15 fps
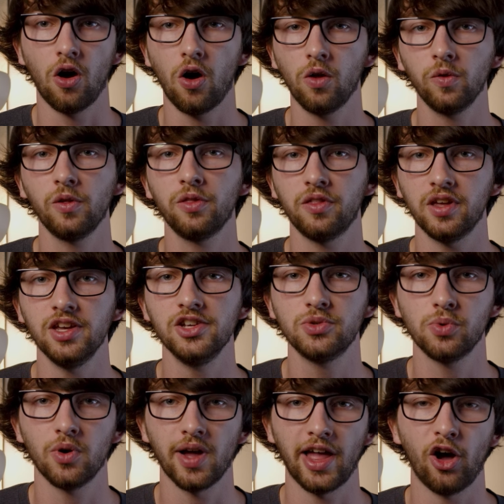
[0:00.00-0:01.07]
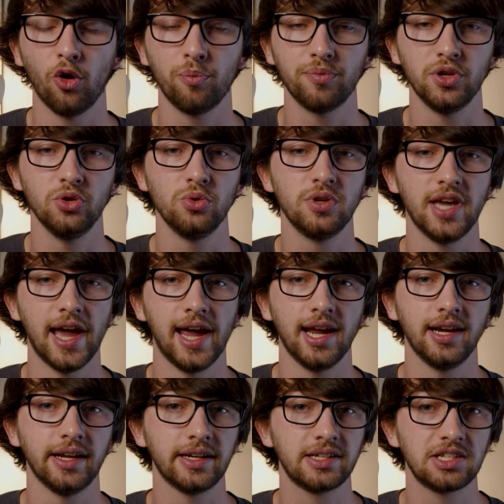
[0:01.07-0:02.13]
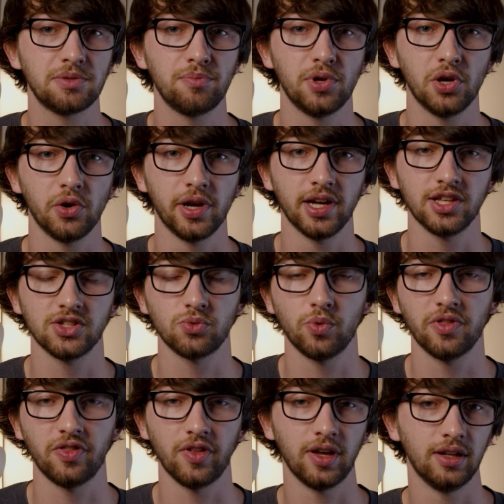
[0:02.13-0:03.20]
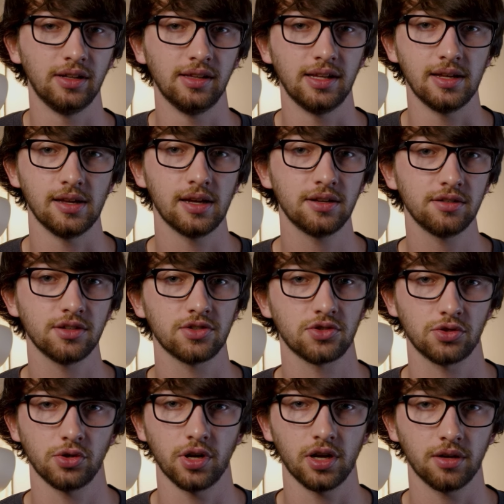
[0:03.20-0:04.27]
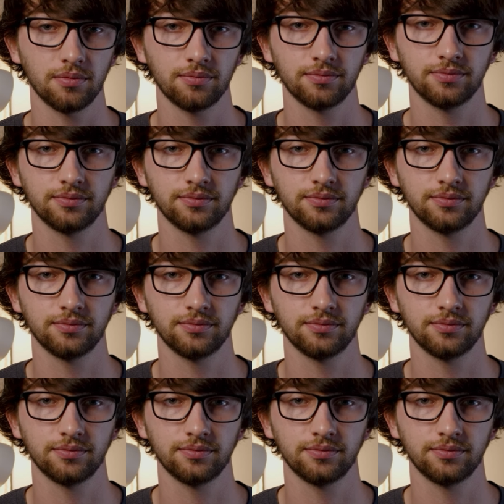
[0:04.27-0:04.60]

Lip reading: All of these will help you gain experience within the industry.